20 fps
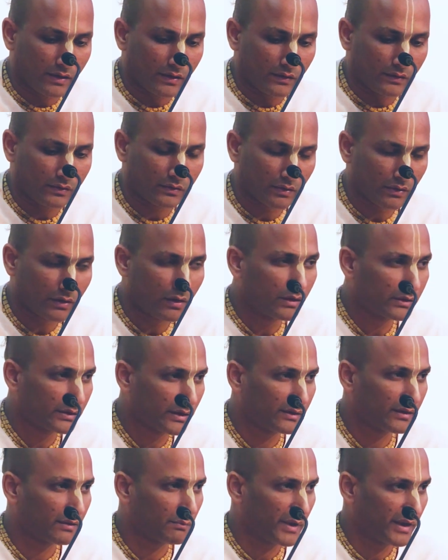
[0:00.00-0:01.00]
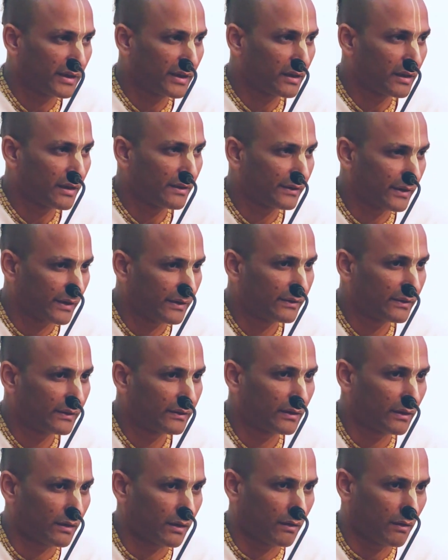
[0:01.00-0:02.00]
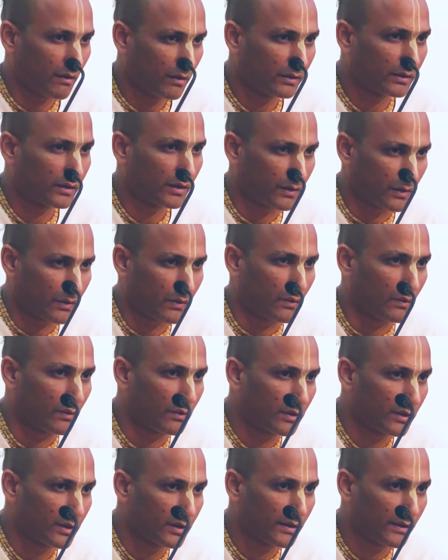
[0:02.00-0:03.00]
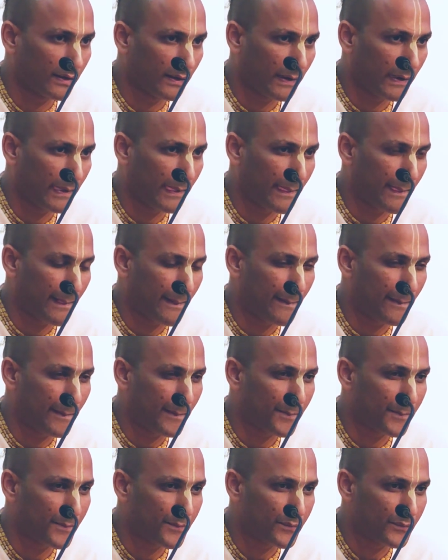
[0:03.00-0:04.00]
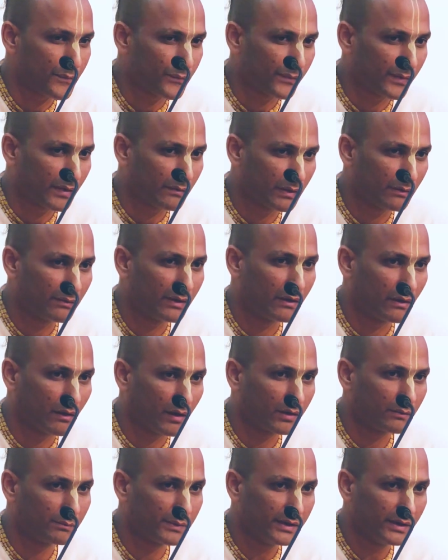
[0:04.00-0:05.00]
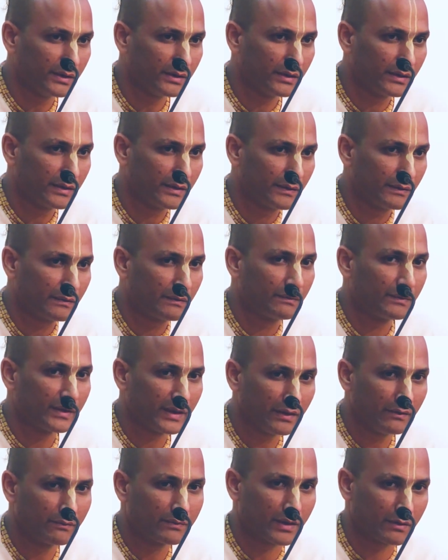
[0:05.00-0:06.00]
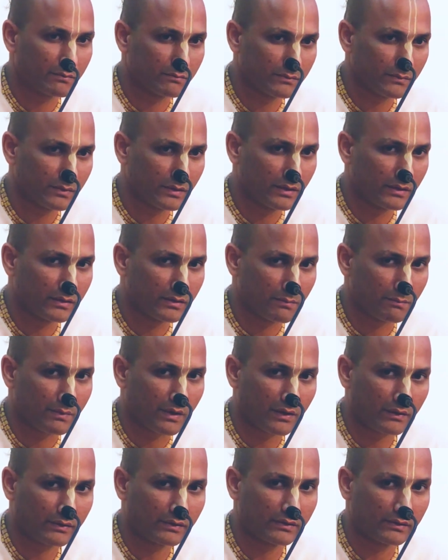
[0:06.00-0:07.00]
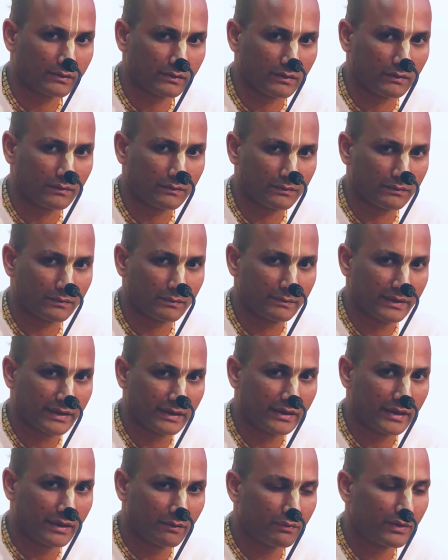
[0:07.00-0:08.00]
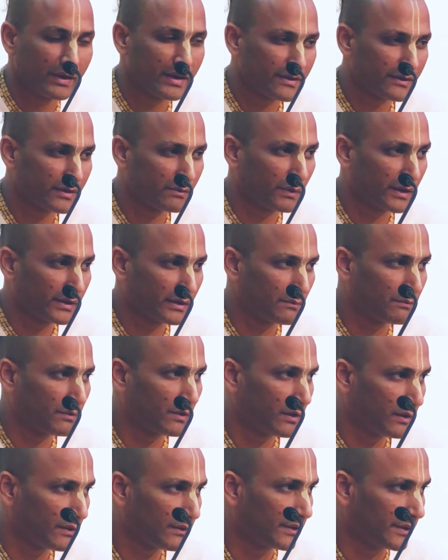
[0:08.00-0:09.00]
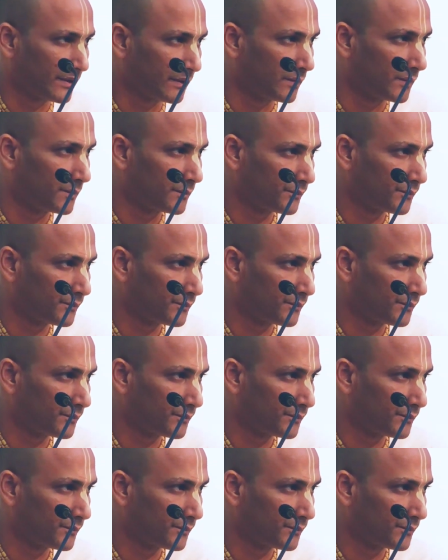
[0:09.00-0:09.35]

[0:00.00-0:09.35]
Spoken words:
so long these material senses are not controlled, we will not be free from the process of being influenced by the false ego.